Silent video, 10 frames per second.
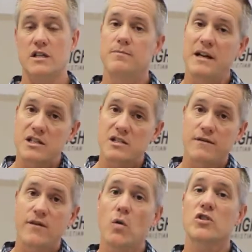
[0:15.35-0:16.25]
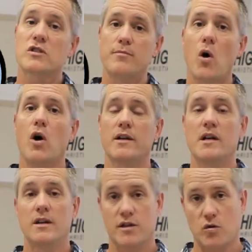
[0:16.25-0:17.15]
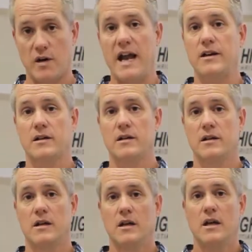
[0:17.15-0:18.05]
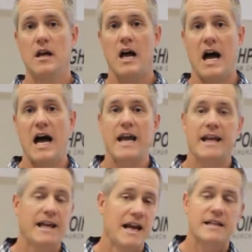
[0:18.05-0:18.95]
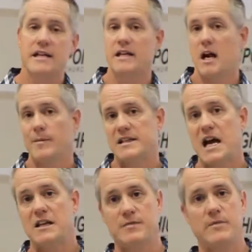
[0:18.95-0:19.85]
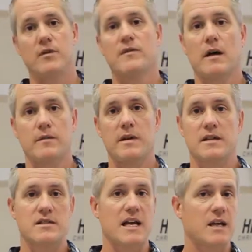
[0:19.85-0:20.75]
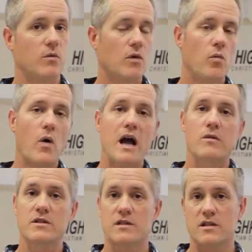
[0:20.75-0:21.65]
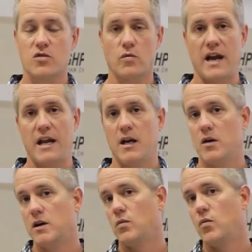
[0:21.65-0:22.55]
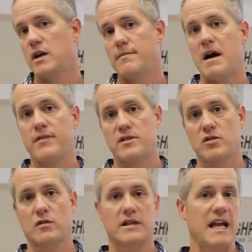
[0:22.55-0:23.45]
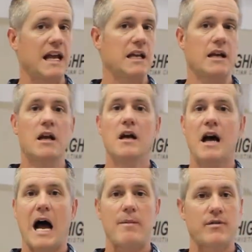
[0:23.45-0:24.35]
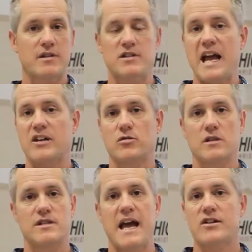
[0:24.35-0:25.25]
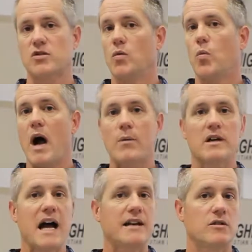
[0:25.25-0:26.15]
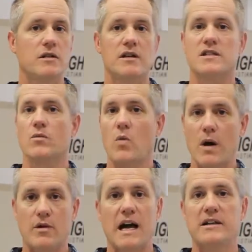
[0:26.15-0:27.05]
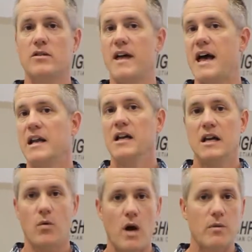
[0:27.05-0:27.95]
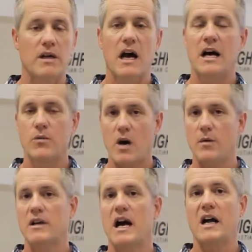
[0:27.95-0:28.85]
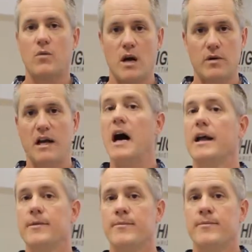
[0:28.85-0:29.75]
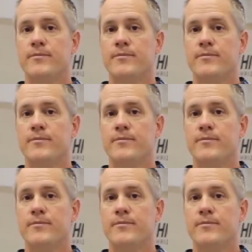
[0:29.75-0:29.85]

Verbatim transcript: us, but it's to focus upon the Creator. I cannot tell you how many times people have come to me and said, well, why was this tornado, and what about this hurricane, and how about this natural disaster, and why would God do this, and why would God do that, and why would God, and why would God, and why would God?